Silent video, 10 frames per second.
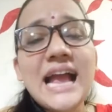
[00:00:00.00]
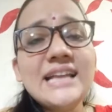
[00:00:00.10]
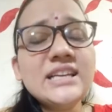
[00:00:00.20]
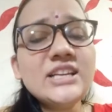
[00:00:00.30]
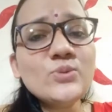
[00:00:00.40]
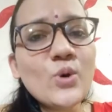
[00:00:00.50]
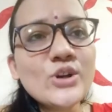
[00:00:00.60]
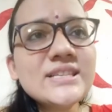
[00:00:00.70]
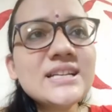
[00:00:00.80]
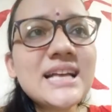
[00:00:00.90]
and it
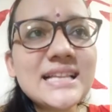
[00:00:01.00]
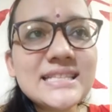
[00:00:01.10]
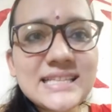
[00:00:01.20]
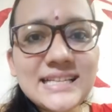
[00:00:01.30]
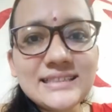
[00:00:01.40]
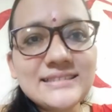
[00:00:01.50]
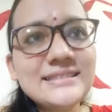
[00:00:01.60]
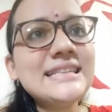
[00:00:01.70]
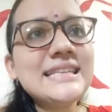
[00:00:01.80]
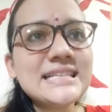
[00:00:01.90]
was considered
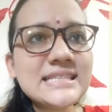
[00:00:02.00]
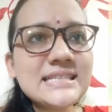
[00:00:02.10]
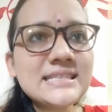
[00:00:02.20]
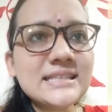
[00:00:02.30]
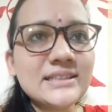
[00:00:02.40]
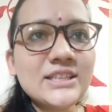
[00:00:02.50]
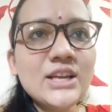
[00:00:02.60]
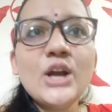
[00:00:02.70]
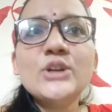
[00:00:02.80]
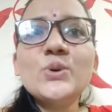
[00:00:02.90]
the necessary
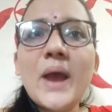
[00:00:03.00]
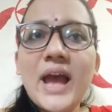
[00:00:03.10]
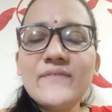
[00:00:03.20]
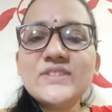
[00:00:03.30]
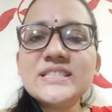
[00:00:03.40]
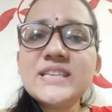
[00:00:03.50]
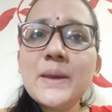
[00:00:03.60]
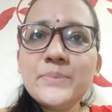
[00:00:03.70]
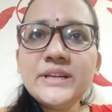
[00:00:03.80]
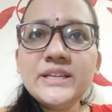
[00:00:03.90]
to have the
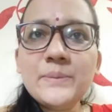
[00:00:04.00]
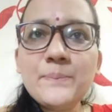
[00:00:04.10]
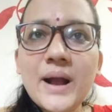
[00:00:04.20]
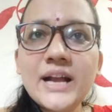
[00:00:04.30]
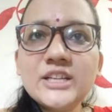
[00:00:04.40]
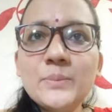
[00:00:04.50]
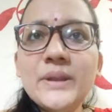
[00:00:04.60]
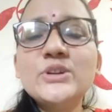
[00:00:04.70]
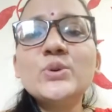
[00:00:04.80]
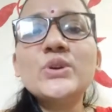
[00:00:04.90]
separate
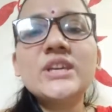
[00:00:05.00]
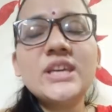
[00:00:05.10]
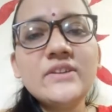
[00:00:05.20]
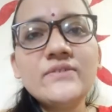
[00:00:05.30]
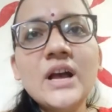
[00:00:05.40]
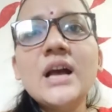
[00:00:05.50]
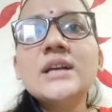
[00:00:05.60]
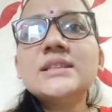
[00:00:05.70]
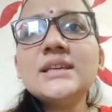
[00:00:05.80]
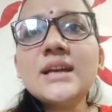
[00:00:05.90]
department to give
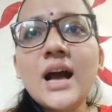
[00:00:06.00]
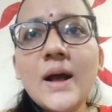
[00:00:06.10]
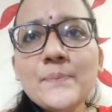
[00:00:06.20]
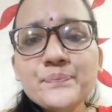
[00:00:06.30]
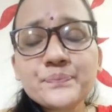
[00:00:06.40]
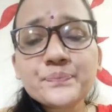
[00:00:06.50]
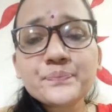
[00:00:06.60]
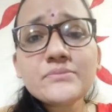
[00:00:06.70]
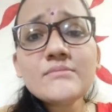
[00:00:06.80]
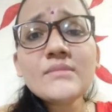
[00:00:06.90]
the
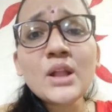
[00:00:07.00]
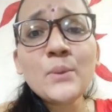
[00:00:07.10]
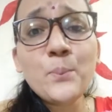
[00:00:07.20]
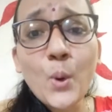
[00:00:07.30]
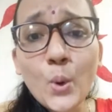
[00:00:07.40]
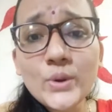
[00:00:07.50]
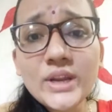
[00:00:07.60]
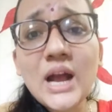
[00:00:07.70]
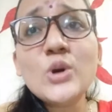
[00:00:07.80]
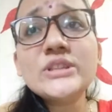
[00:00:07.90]
born
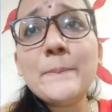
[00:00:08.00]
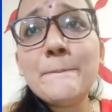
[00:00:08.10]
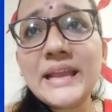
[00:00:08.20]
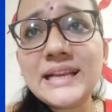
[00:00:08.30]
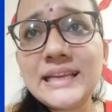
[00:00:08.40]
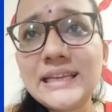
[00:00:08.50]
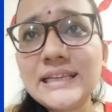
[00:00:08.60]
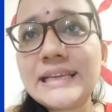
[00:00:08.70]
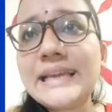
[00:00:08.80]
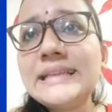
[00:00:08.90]
out the
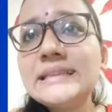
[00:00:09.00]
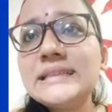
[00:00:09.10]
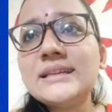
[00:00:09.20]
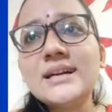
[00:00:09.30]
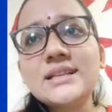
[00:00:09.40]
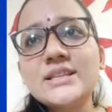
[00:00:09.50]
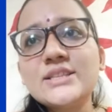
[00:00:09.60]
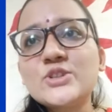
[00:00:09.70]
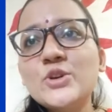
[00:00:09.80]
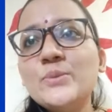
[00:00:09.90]
beginning in the
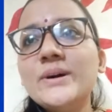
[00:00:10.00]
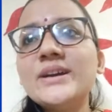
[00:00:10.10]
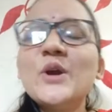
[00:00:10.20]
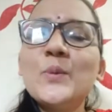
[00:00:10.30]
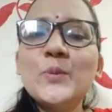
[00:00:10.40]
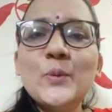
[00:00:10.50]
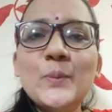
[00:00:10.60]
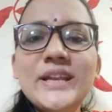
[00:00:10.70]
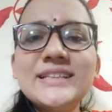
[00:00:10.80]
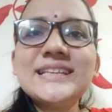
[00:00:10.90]
consumer
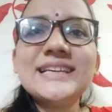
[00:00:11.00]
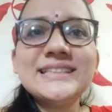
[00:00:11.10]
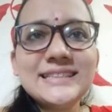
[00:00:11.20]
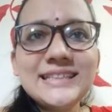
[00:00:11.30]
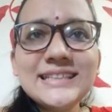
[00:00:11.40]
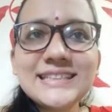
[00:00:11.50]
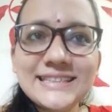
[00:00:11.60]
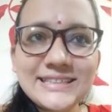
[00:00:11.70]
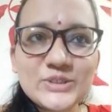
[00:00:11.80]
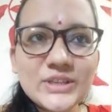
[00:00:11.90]
movement in the
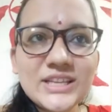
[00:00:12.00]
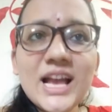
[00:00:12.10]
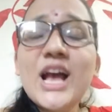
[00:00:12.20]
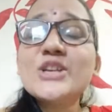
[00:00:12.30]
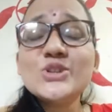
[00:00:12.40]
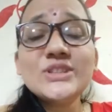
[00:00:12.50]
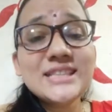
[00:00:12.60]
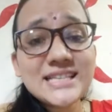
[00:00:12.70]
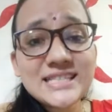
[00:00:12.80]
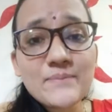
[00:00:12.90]
country. So
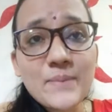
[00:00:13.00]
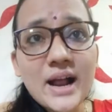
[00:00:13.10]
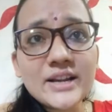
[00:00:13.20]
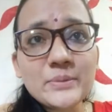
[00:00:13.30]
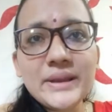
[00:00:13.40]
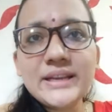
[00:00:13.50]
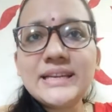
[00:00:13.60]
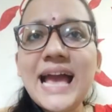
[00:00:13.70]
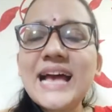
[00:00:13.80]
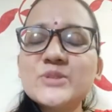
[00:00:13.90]
this
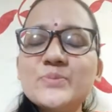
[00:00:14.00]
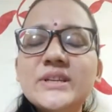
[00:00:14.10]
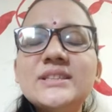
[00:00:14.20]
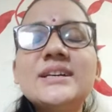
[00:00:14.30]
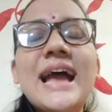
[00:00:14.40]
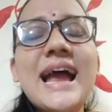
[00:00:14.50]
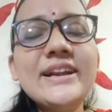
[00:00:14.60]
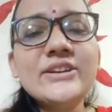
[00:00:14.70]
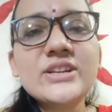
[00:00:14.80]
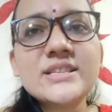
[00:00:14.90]
department has been the
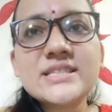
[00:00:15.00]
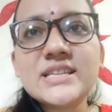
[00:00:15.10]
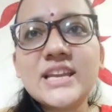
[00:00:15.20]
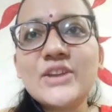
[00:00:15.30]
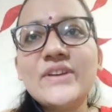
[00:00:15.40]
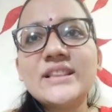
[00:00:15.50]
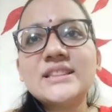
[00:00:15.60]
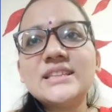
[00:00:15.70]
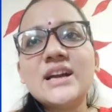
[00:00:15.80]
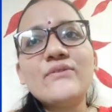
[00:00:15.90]
entrusted
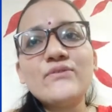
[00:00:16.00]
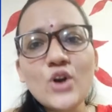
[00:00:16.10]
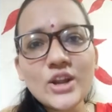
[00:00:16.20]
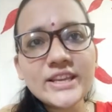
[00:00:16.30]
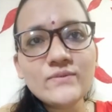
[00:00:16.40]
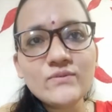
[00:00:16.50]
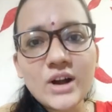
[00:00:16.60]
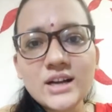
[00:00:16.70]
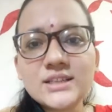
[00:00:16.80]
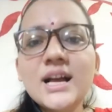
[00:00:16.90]
with the following
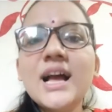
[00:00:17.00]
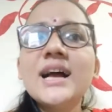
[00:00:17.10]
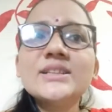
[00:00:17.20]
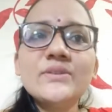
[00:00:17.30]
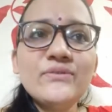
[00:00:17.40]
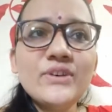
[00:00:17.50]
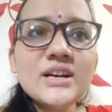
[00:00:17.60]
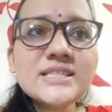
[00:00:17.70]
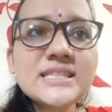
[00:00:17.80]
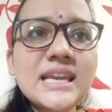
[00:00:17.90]
work. The
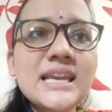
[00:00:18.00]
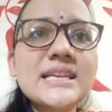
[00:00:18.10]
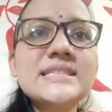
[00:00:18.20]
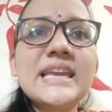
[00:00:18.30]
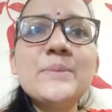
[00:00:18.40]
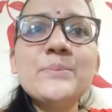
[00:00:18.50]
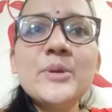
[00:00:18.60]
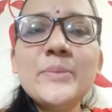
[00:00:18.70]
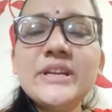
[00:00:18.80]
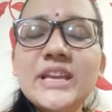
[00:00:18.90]
first is
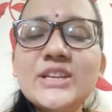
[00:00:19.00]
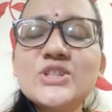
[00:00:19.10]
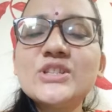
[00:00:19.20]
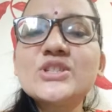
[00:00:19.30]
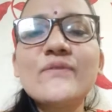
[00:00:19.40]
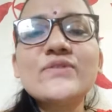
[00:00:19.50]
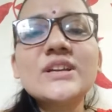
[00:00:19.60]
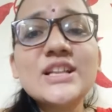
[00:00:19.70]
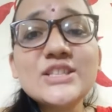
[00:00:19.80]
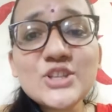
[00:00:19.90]
implementations of
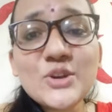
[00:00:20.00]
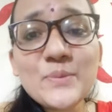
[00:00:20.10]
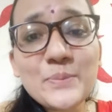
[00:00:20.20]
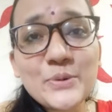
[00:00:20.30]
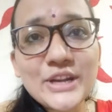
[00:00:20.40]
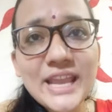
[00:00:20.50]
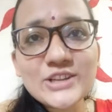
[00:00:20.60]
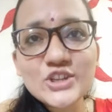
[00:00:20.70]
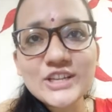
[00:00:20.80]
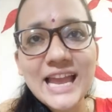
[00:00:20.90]
the Consumer
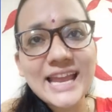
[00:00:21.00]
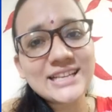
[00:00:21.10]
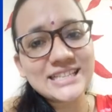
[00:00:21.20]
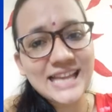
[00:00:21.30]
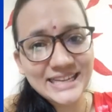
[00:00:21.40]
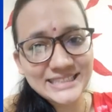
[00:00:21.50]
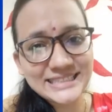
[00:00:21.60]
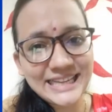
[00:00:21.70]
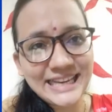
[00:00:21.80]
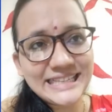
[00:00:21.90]
Protection Act
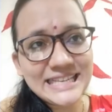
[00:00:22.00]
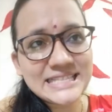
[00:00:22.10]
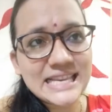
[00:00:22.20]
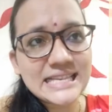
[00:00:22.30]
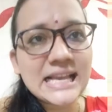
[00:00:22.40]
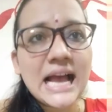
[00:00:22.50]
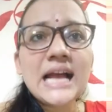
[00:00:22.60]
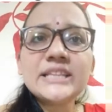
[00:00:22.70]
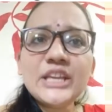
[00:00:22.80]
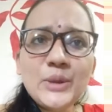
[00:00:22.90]
1986,
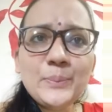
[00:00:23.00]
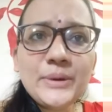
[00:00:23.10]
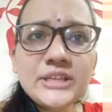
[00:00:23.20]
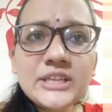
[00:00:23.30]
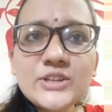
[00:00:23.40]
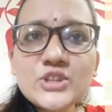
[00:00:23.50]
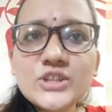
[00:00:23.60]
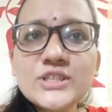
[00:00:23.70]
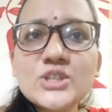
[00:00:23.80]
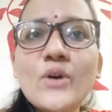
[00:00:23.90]
the
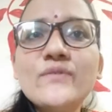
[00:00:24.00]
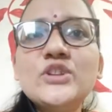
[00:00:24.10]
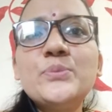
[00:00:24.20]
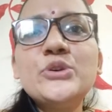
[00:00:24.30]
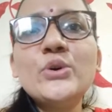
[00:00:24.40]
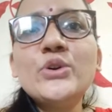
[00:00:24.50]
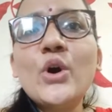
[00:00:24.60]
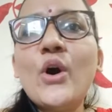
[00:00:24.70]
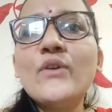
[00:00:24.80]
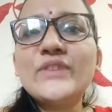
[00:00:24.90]
implementations of the
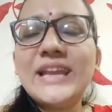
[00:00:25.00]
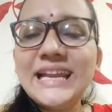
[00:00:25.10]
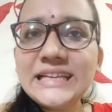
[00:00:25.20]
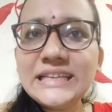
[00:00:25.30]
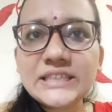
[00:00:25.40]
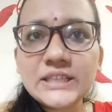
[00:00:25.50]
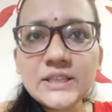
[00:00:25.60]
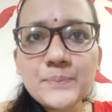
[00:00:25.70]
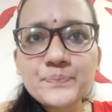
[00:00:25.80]
Bureau of Indian